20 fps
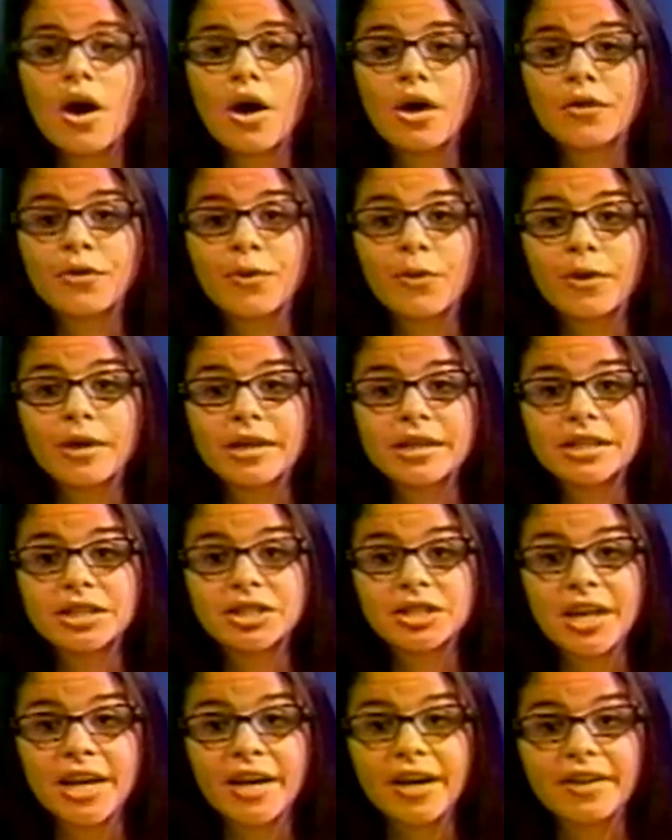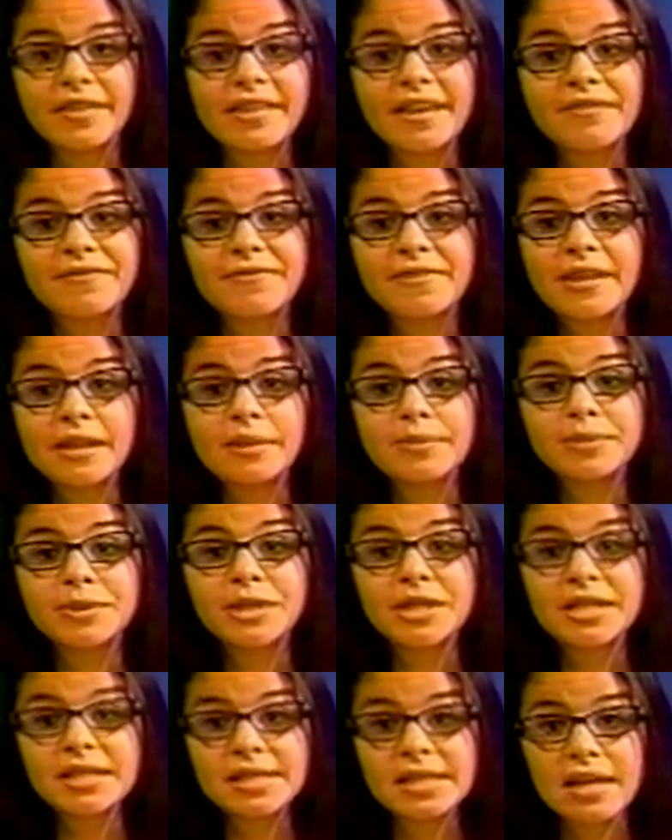Authorities shared that Philip
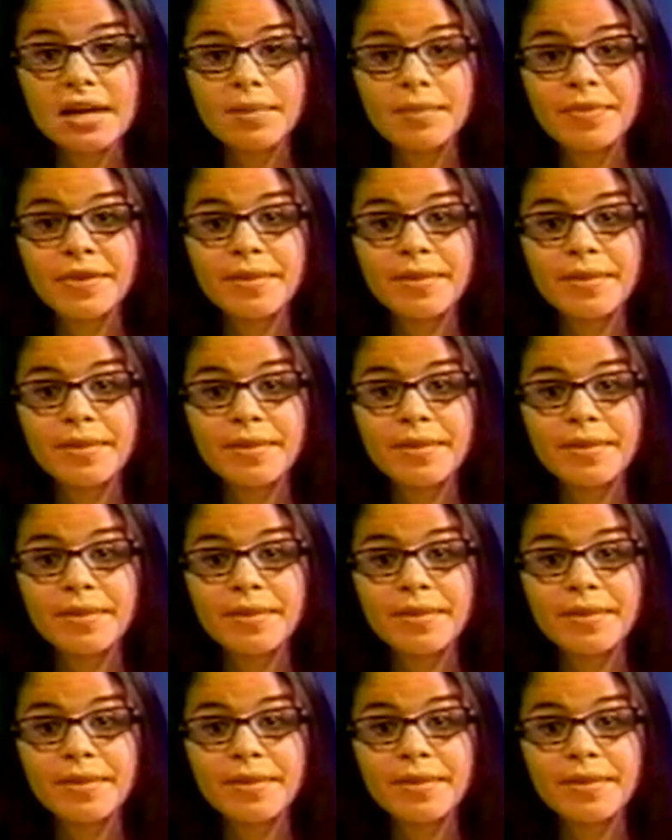Chisholm,